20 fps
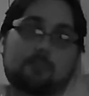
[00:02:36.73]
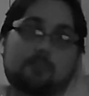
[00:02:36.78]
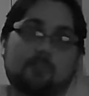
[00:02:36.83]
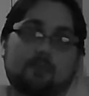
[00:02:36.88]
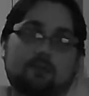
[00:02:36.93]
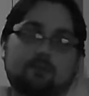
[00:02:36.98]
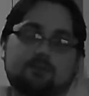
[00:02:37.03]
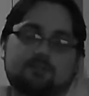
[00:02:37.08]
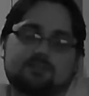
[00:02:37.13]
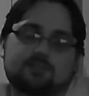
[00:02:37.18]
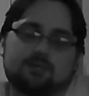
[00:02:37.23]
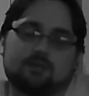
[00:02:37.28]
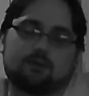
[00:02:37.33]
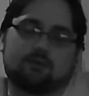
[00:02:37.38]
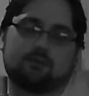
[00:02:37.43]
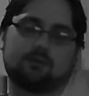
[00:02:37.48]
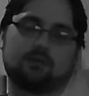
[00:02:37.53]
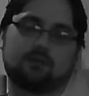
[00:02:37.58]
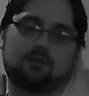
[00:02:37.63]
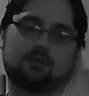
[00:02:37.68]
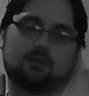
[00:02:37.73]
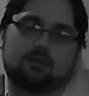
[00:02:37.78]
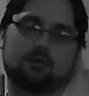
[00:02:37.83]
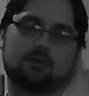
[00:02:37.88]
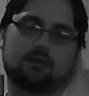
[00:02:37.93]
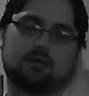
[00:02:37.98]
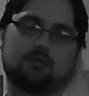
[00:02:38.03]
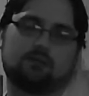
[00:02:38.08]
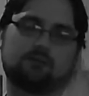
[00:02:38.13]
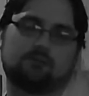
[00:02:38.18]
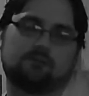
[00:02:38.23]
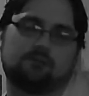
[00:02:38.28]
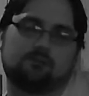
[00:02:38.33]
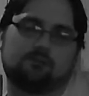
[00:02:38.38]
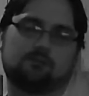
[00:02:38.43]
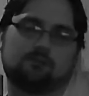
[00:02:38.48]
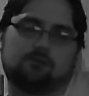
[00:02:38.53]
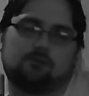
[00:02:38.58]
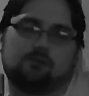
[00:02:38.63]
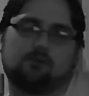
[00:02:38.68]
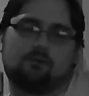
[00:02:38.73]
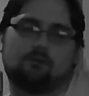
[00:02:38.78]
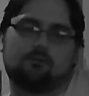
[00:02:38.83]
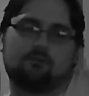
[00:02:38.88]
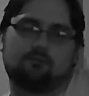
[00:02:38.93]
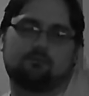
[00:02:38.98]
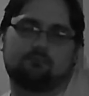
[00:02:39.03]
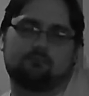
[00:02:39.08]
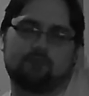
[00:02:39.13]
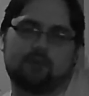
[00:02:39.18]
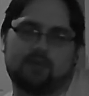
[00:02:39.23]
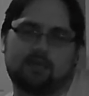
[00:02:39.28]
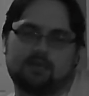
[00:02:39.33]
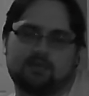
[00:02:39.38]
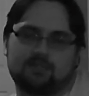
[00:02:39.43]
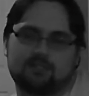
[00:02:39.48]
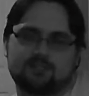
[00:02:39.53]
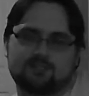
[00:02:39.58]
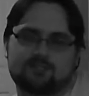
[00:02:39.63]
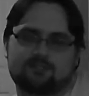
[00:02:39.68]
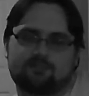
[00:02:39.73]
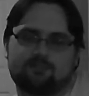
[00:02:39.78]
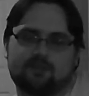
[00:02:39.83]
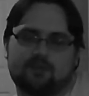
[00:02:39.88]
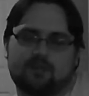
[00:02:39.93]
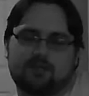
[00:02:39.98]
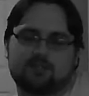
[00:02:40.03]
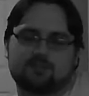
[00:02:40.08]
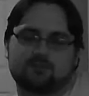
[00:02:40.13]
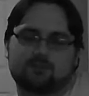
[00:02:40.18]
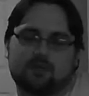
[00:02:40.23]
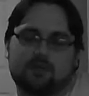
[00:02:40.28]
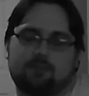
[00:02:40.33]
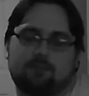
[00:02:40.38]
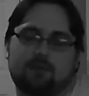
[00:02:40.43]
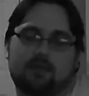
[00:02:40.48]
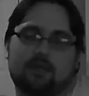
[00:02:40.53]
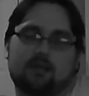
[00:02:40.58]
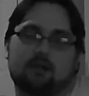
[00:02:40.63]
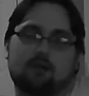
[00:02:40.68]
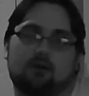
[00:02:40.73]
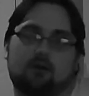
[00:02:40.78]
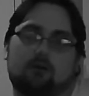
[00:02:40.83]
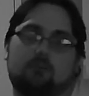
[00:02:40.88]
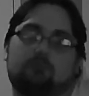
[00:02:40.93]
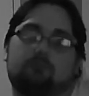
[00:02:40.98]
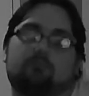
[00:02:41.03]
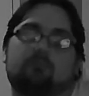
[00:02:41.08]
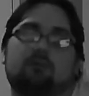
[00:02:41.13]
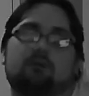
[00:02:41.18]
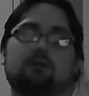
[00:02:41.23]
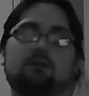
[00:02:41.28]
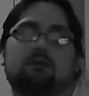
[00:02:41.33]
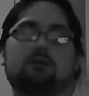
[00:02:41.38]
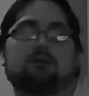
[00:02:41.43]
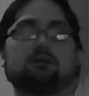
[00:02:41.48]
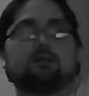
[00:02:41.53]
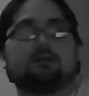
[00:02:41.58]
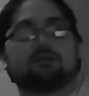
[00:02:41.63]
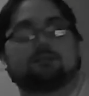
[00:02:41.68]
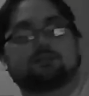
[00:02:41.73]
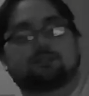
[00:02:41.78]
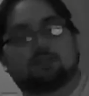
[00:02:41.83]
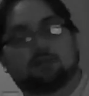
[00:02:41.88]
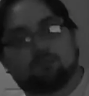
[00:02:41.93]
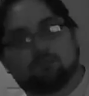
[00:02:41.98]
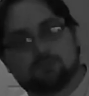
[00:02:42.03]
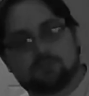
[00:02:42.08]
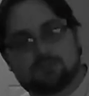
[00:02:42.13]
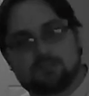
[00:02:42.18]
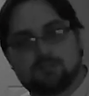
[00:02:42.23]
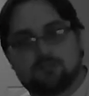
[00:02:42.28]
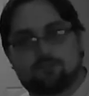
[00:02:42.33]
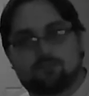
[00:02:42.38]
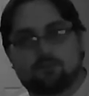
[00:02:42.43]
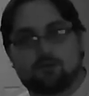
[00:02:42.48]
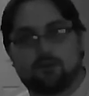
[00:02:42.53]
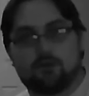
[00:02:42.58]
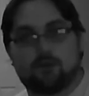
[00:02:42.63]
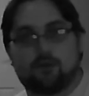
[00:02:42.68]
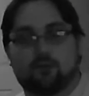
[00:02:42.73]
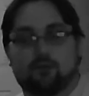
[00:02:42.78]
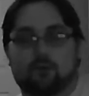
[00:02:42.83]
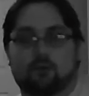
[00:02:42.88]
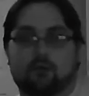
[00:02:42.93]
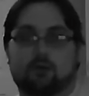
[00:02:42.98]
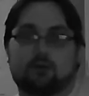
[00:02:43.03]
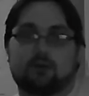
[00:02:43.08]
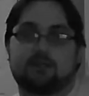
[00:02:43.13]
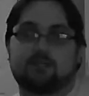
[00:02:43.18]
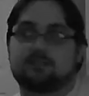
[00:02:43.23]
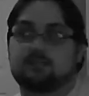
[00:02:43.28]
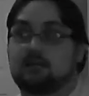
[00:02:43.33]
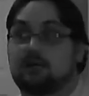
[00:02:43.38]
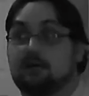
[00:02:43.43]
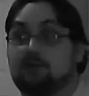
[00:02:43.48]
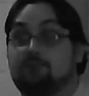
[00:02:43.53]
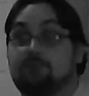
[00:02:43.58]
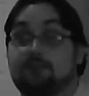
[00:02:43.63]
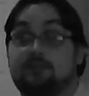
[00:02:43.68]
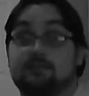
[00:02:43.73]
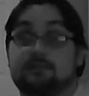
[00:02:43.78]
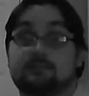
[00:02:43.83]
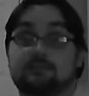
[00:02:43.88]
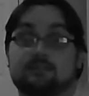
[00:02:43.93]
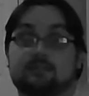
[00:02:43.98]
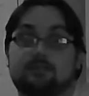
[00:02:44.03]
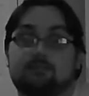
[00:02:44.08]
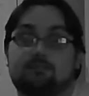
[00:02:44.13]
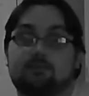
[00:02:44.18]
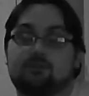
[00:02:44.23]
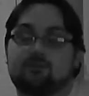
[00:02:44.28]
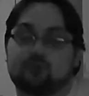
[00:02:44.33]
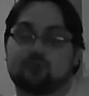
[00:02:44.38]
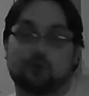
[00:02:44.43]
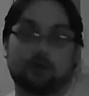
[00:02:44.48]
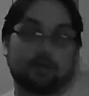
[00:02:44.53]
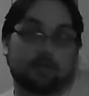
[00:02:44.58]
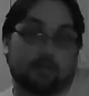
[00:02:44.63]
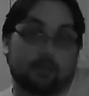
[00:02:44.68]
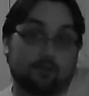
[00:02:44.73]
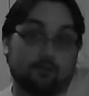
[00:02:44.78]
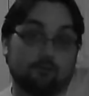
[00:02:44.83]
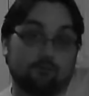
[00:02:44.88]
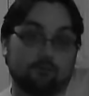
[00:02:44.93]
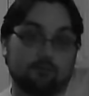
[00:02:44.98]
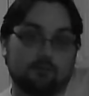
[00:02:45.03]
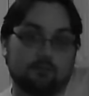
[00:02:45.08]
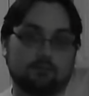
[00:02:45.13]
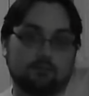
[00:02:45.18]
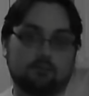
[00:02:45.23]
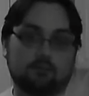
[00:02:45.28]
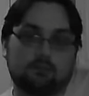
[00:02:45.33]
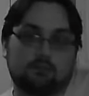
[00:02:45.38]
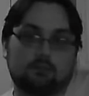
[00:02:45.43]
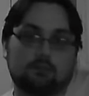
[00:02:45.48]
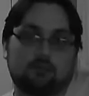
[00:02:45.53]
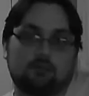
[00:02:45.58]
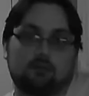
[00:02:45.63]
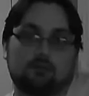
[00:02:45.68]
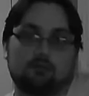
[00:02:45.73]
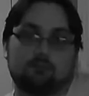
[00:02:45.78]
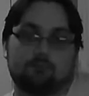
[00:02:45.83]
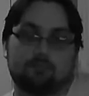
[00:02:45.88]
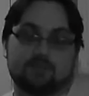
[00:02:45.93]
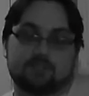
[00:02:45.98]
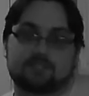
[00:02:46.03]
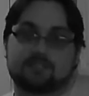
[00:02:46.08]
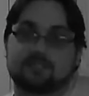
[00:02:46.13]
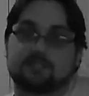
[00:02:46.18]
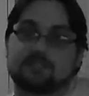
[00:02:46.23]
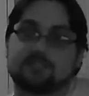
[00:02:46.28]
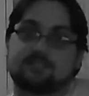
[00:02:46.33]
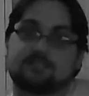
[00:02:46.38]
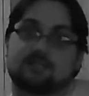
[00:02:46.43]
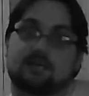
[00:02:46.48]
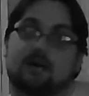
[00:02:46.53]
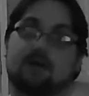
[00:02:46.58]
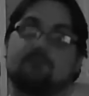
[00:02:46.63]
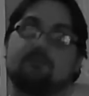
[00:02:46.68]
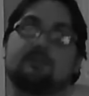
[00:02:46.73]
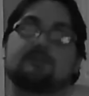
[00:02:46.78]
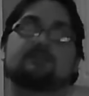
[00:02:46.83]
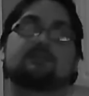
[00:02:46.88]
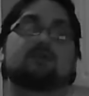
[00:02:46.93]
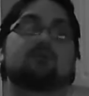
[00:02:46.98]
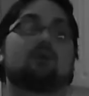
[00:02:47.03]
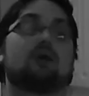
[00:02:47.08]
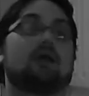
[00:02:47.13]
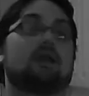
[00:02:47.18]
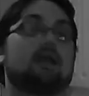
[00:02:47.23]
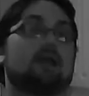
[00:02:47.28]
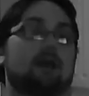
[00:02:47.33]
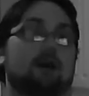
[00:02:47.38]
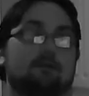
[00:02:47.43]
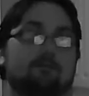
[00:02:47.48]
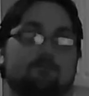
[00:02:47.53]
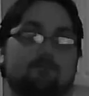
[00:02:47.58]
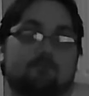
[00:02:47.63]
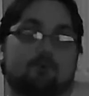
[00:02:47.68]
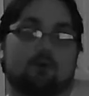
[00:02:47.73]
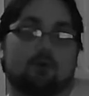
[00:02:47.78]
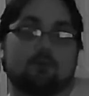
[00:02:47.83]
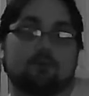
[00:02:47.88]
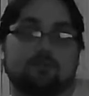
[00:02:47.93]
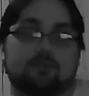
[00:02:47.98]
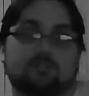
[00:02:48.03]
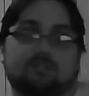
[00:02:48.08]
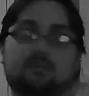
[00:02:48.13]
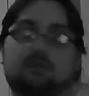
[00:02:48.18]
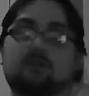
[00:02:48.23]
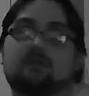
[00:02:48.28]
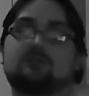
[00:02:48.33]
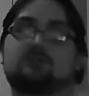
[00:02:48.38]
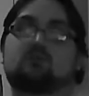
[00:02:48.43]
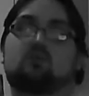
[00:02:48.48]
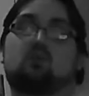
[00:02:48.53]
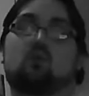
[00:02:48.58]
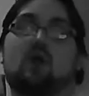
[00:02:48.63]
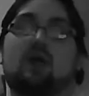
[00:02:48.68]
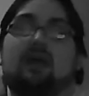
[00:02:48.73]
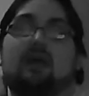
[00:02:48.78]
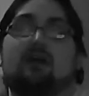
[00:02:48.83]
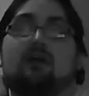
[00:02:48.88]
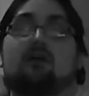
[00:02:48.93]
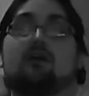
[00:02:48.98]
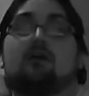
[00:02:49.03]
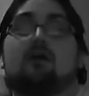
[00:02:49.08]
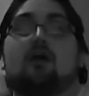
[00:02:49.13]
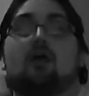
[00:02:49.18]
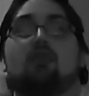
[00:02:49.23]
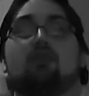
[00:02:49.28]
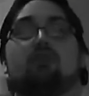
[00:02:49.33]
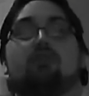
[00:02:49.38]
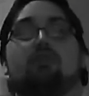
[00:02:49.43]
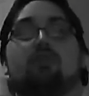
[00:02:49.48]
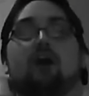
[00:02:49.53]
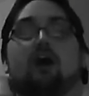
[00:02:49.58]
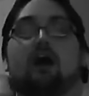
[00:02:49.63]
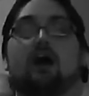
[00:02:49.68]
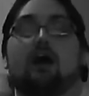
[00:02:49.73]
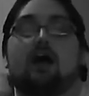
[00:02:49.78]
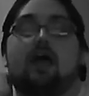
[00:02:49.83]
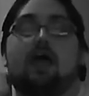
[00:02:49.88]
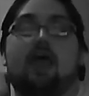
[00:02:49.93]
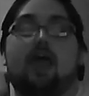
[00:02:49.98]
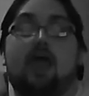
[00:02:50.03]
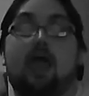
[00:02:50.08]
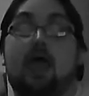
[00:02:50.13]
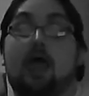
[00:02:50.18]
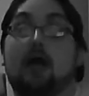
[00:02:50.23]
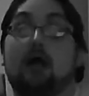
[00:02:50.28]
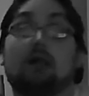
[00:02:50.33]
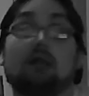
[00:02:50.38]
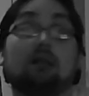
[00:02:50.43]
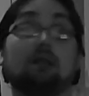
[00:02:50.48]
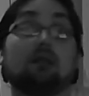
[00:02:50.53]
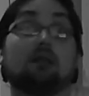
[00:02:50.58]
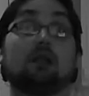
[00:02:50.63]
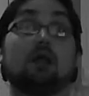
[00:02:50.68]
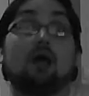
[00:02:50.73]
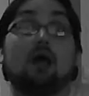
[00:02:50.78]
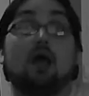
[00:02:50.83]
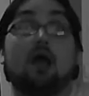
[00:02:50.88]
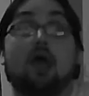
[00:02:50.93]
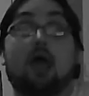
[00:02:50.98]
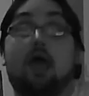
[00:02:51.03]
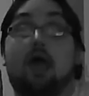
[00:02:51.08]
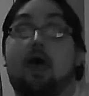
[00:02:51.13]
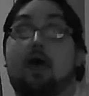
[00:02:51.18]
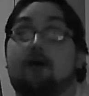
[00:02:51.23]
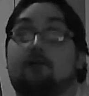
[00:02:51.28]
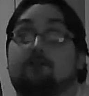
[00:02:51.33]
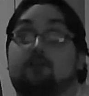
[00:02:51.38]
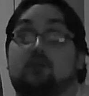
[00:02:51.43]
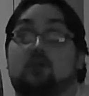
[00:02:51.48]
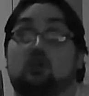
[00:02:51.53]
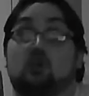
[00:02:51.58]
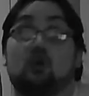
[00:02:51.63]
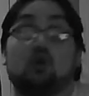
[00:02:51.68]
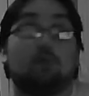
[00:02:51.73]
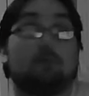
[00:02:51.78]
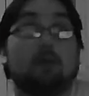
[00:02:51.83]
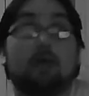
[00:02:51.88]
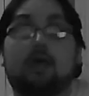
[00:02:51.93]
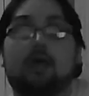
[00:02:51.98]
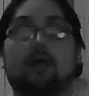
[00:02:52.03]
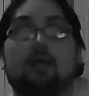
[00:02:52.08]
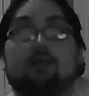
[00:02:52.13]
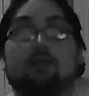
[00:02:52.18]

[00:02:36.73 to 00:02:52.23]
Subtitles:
So he manages to find his way back home, stumbles in the front door. He's obviously been drinking. Mrs. is obviously waiting up for him, and she goes, where the hell have you been?